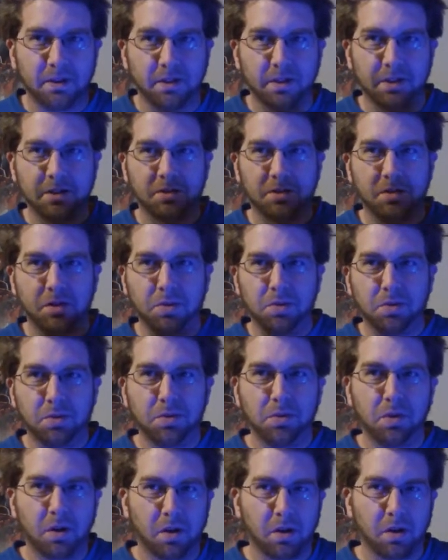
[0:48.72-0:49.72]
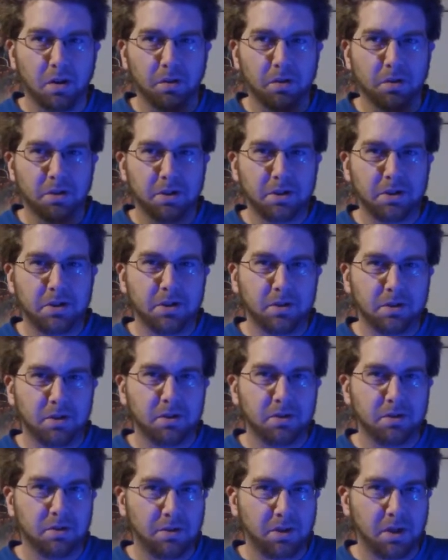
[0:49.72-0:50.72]
into early
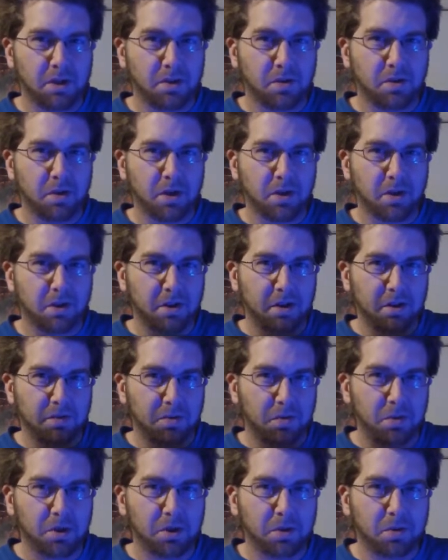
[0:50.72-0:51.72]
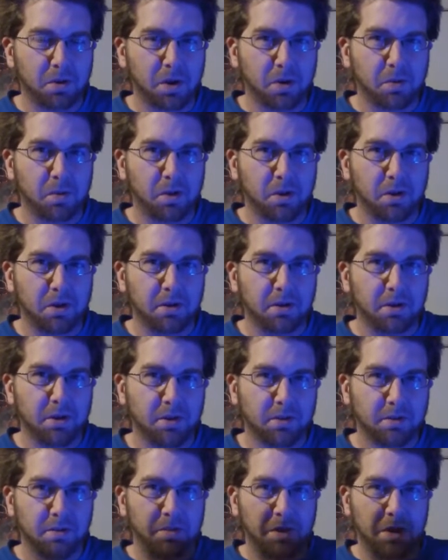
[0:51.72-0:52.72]
January of 2021.
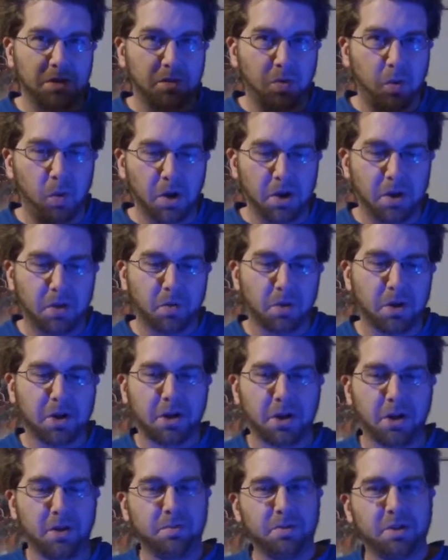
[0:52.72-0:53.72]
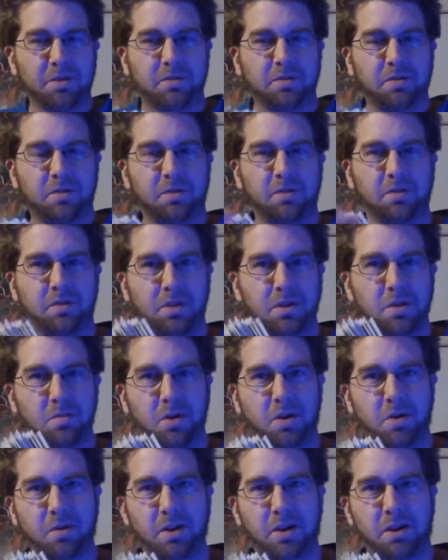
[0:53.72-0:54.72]
It's about 23 comics. You can see them
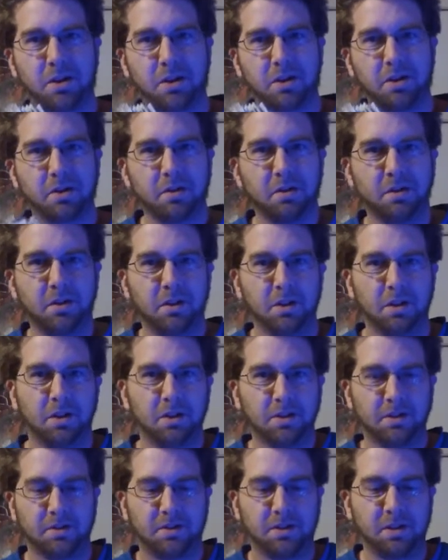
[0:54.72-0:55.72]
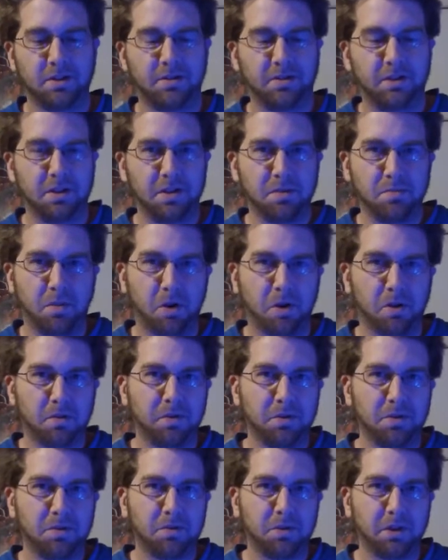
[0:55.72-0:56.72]
all right here. It's DC,
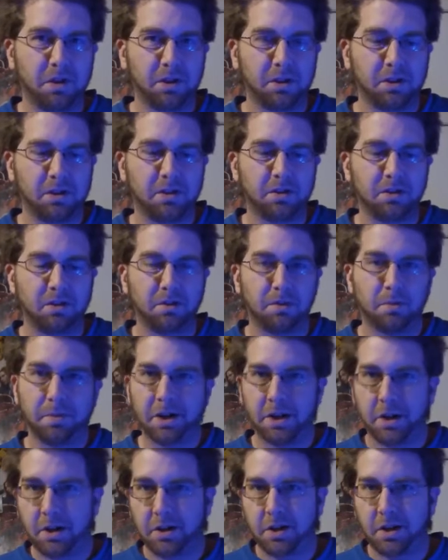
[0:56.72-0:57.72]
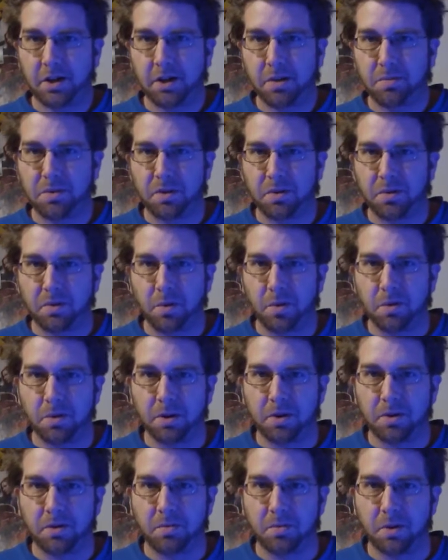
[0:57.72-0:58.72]
Marvel, and a little bit of IDW thrown
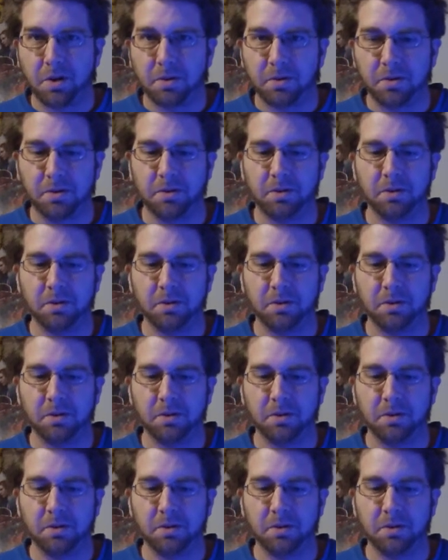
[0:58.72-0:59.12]
in as well.